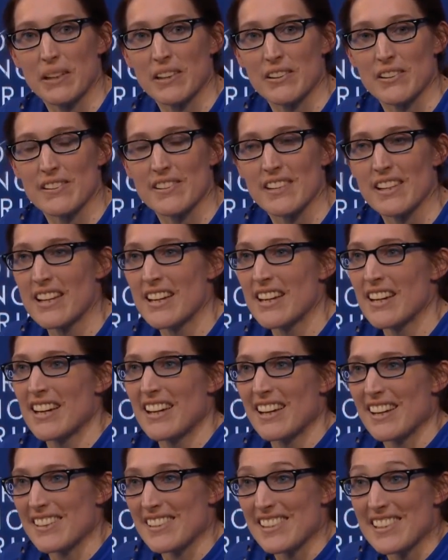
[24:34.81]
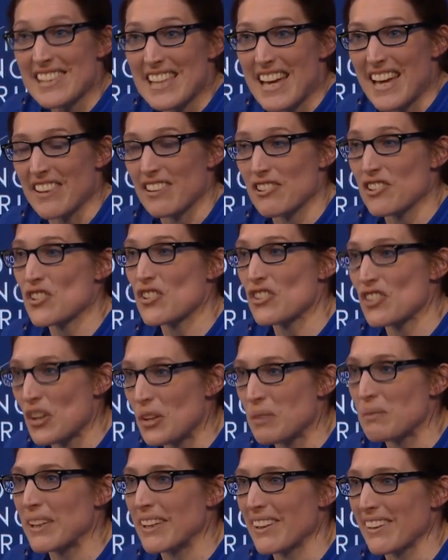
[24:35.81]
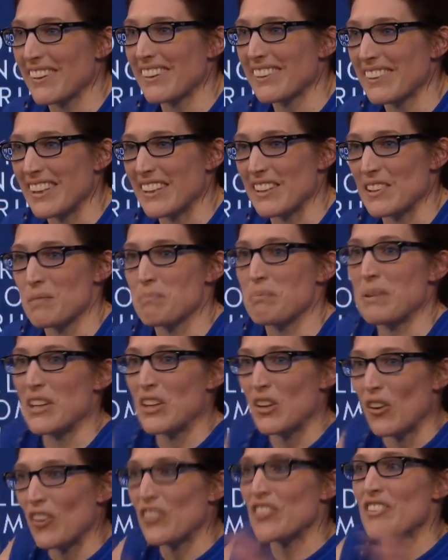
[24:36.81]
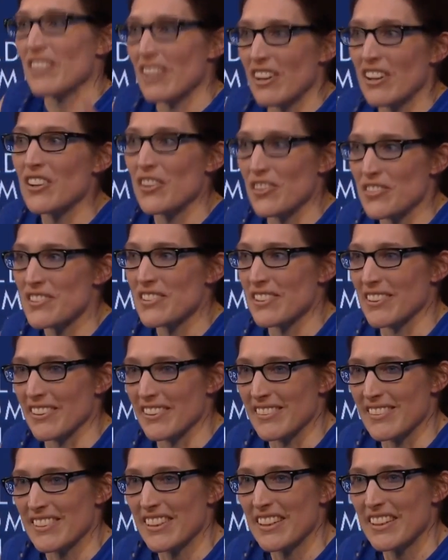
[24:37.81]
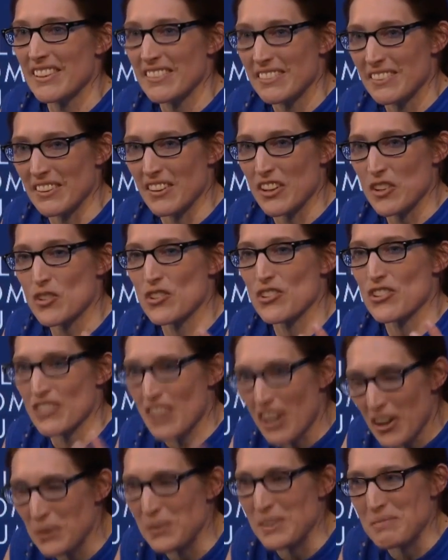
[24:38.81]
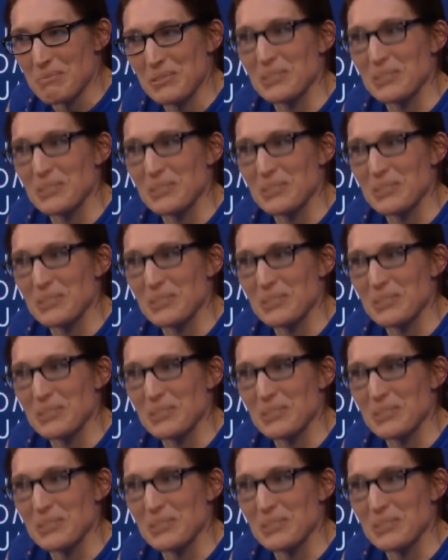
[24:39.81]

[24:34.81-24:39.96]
Because, as I say, there are so many other things beyond our continent that are so